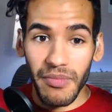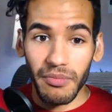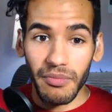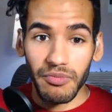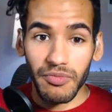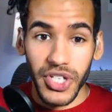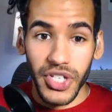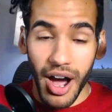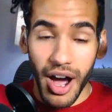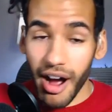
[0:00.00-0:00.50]

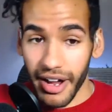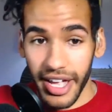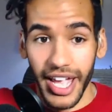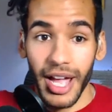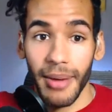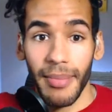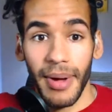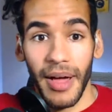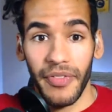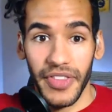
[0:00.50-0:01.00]

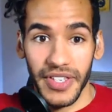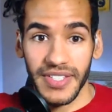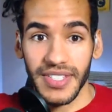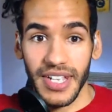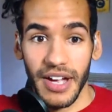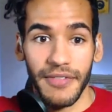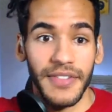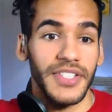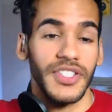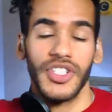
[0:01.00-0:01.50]
talking about this
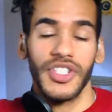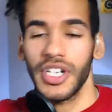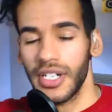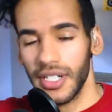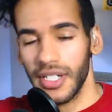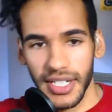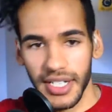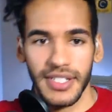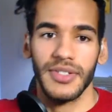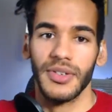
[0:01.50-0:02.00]
stuff as
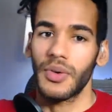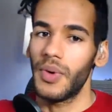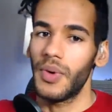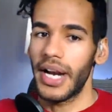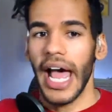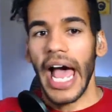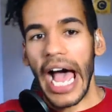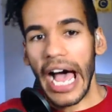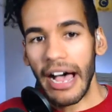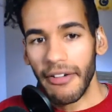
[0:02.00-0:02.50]
journalists or what
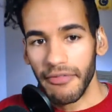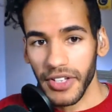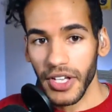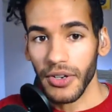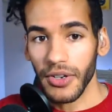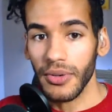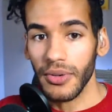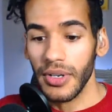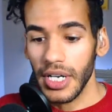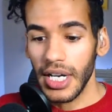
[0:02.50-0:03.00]
have
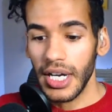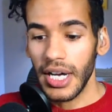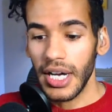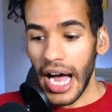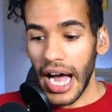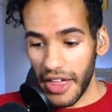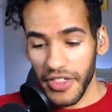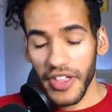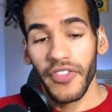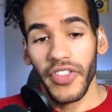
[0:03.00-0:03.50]
you,
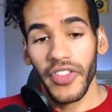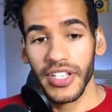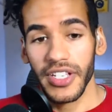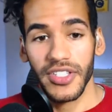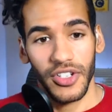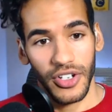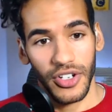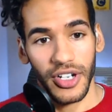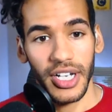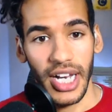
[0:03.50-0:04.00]
I think that it's
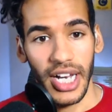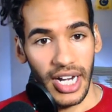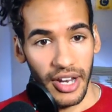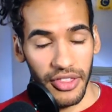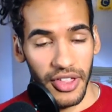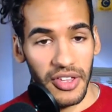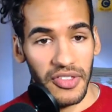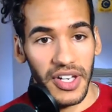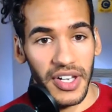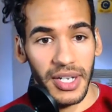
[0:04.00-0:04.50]
good. And I
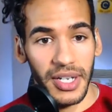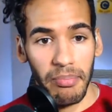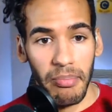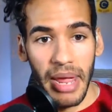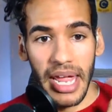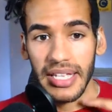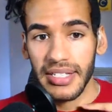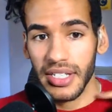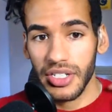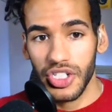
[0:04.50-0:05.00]
think that it
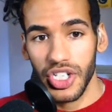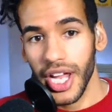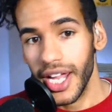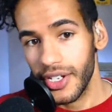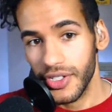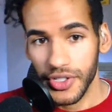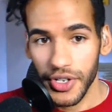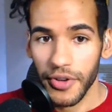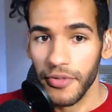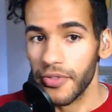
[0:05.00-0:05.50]
makes a
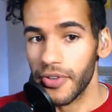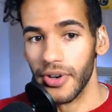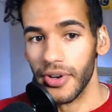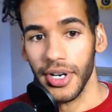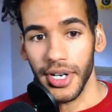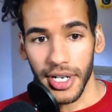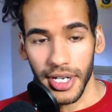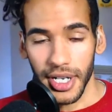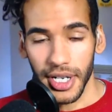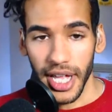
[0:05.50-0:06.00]
change
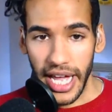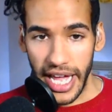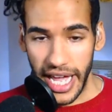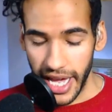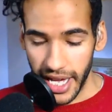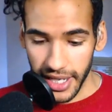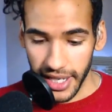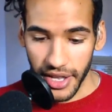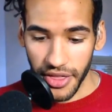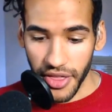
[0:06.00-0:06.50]
overall.
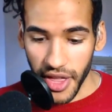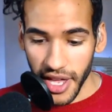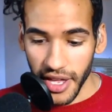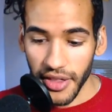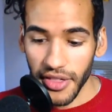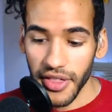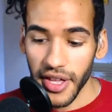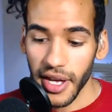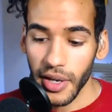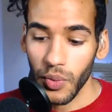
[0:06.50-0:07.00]
And I think
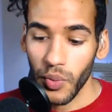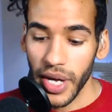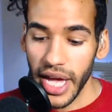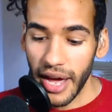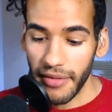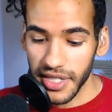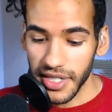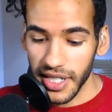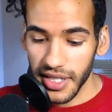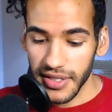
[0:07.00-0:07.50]
that we
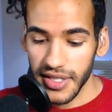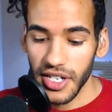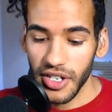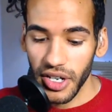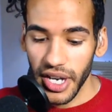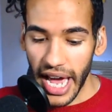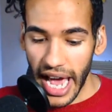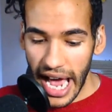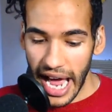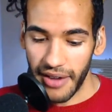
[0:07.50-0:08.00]
have to continue
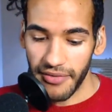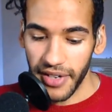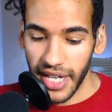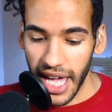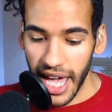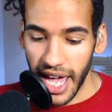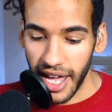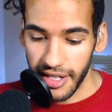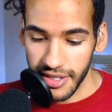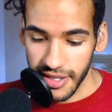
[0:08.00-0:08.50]
to
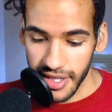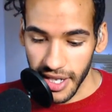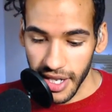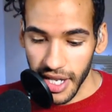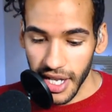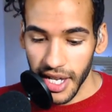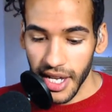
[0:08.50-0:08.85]
advocate